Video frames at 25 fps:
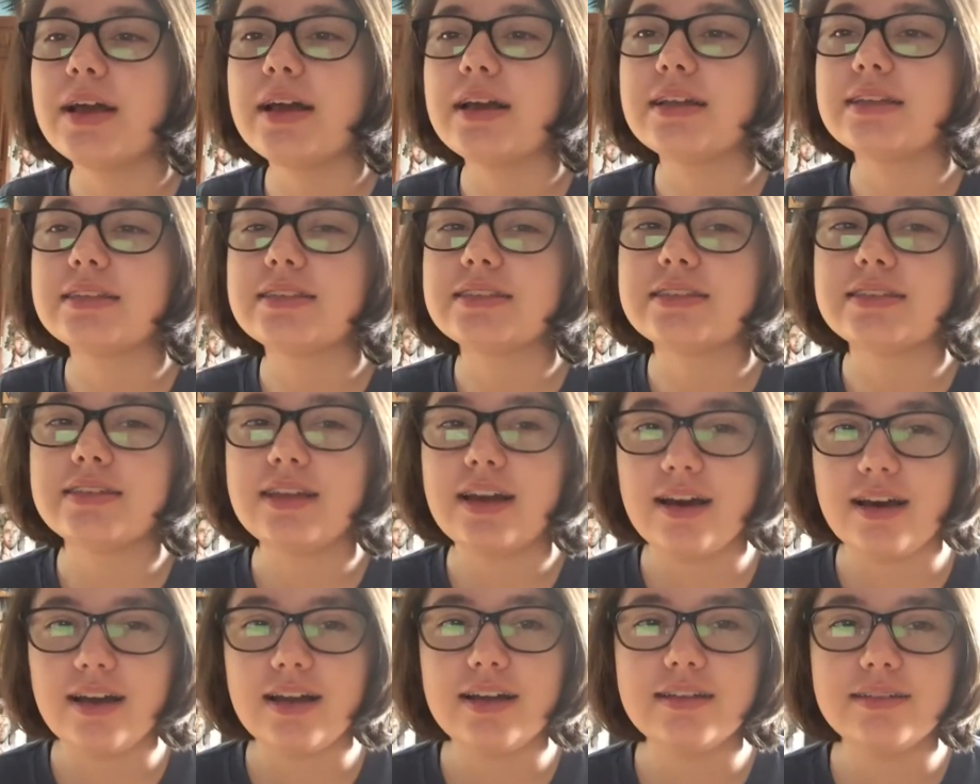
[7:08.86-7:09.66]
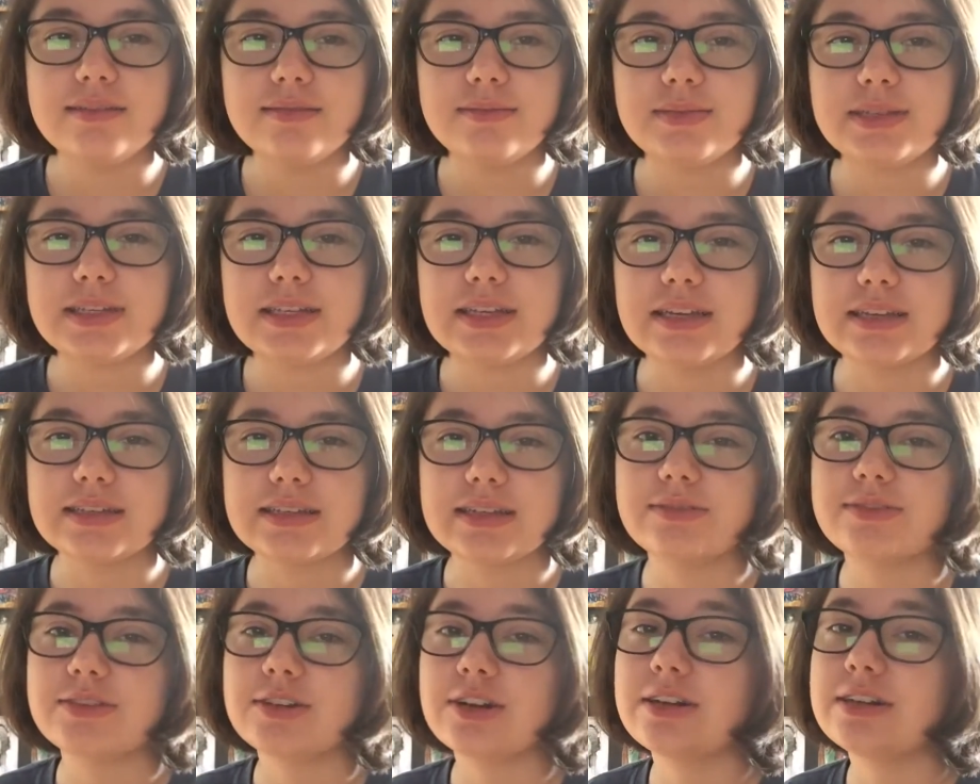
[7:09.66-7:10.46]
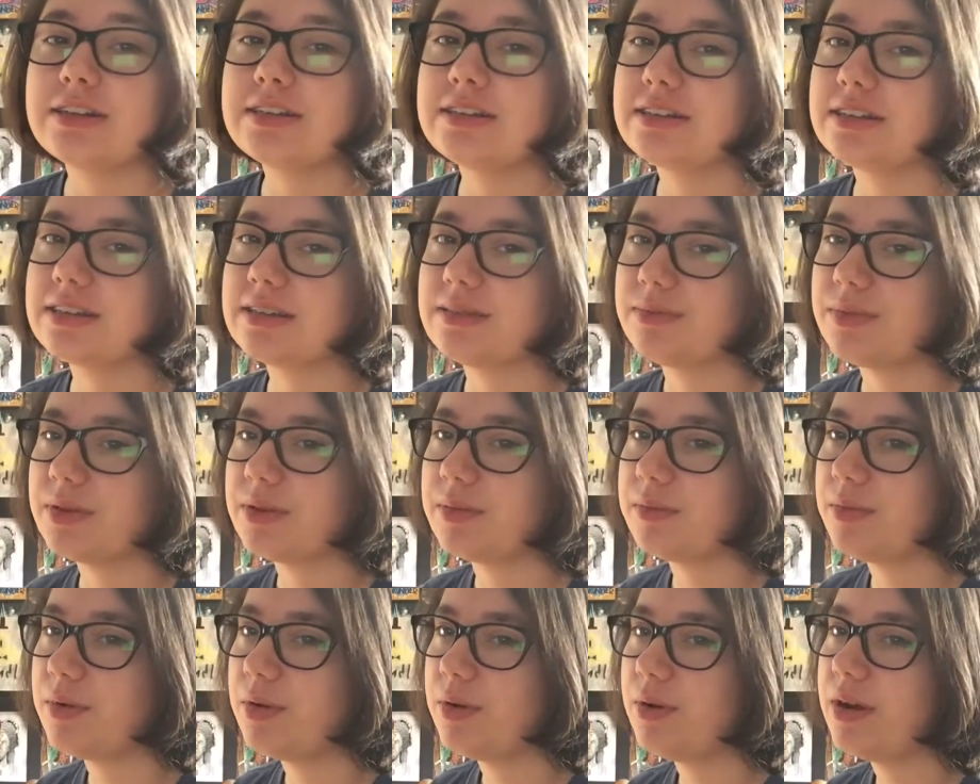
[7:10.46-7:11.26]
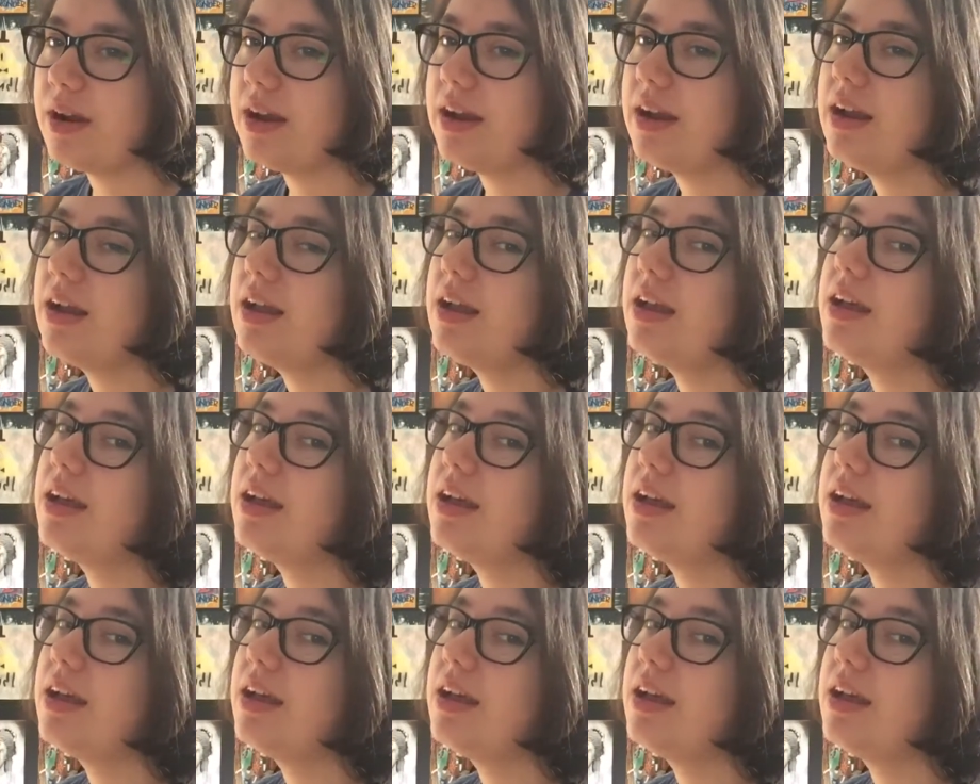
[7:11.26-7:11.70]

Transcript: It's not, because I've started sleeping more.